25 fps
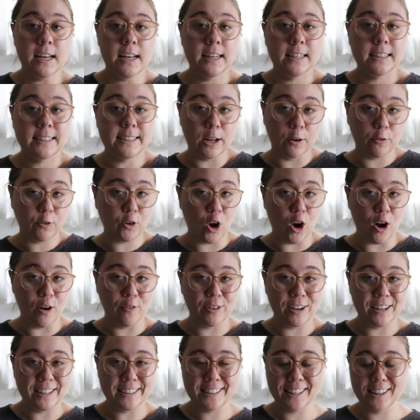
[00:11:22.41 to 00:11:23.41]

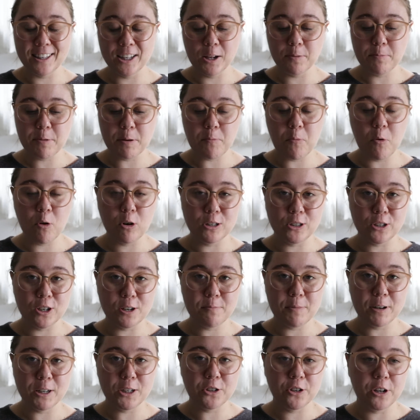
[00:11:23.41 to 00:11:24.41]
self-confidence a little bit more during
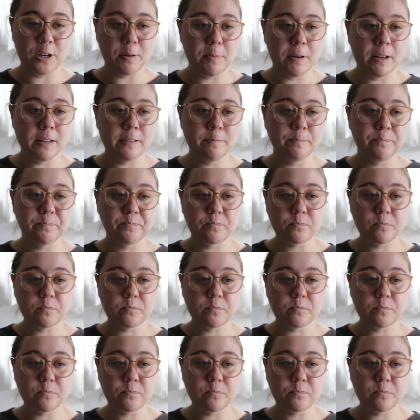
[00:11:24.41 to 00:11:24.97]
my treatment.